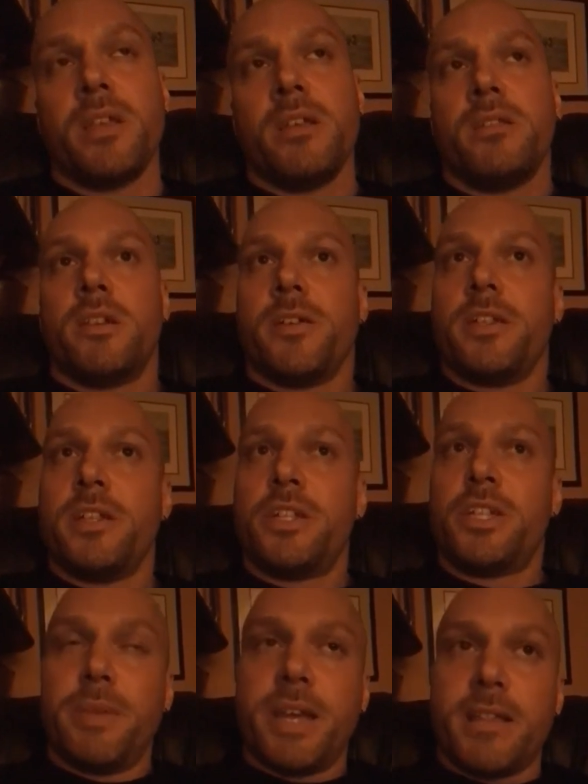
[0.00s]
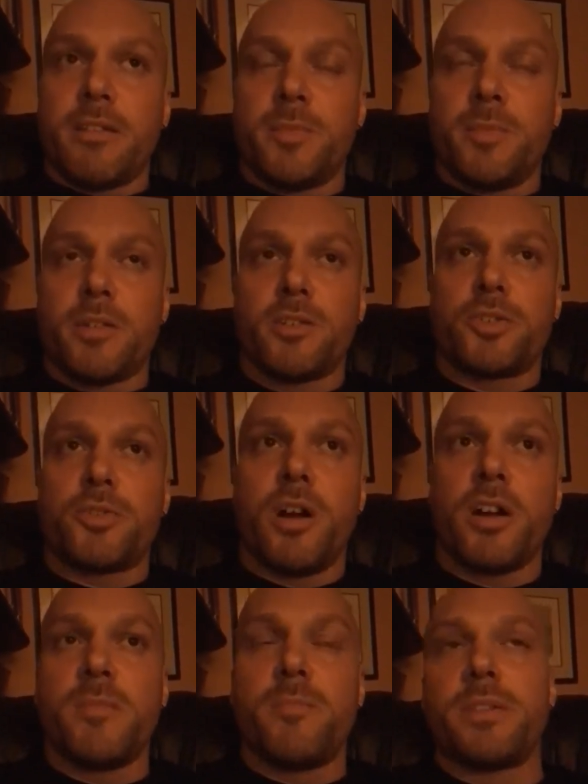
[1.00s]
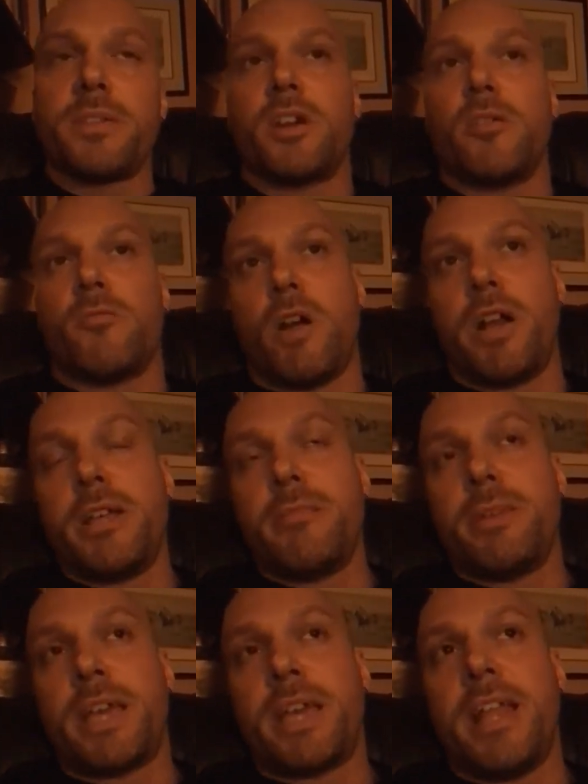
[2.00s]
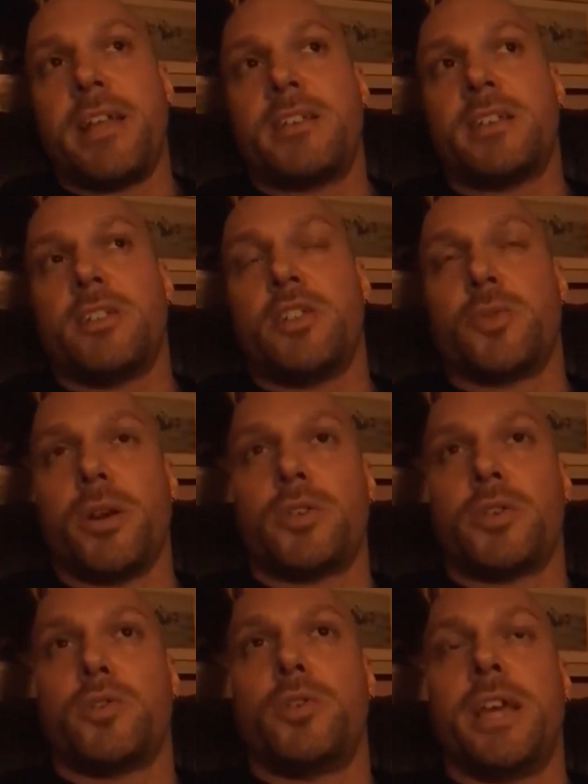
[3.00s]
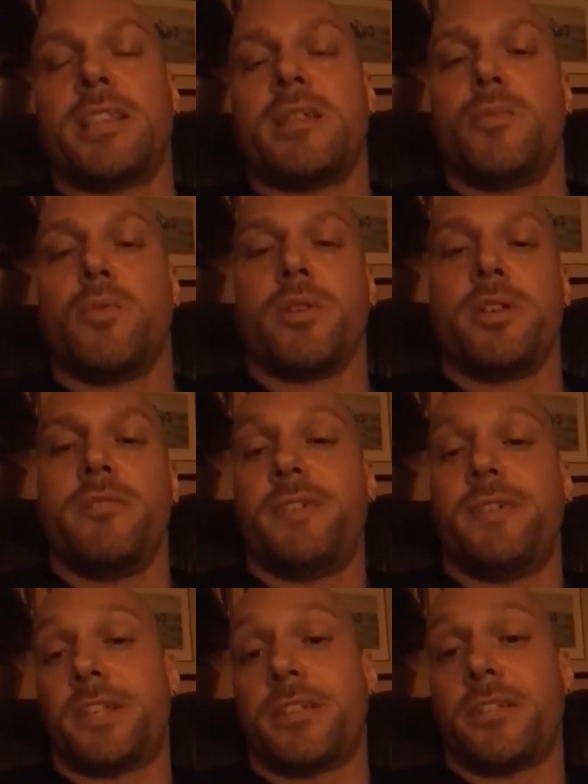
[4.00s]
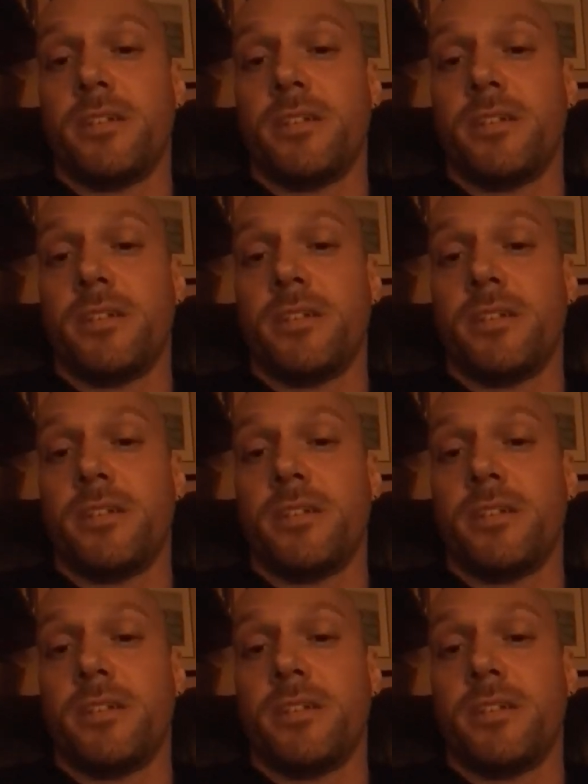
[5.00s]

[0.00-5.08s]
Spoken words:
They're in the gym to get those muscles stronger, but their running mechanics and drills are to get them more efficient.